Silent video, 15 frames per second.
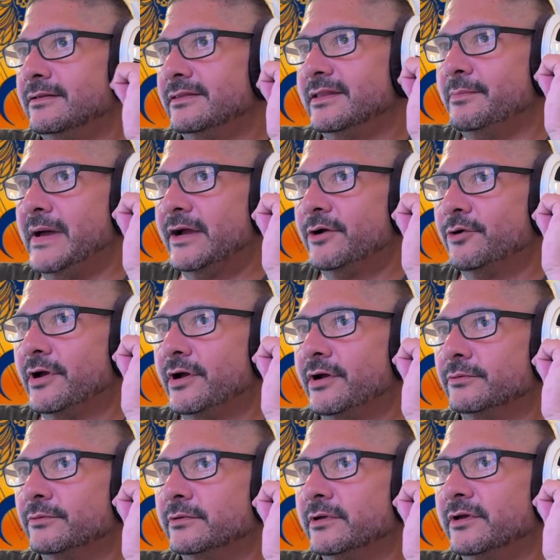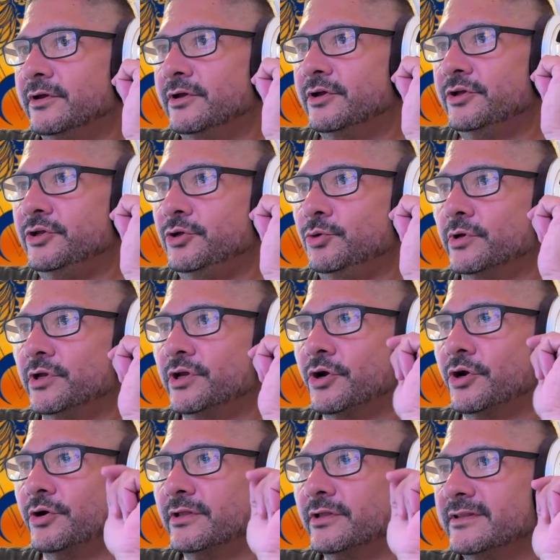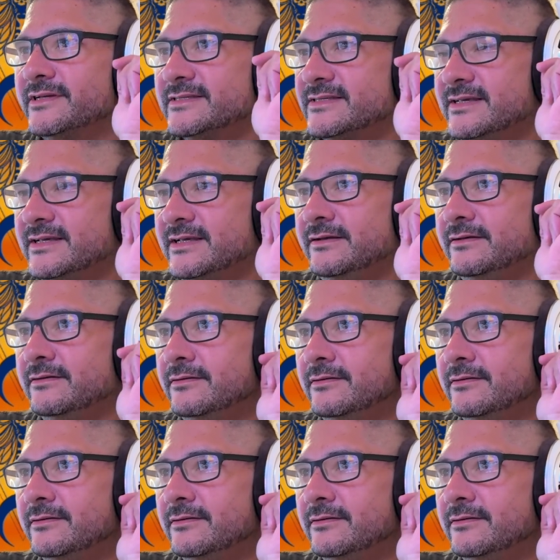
the background you would currently see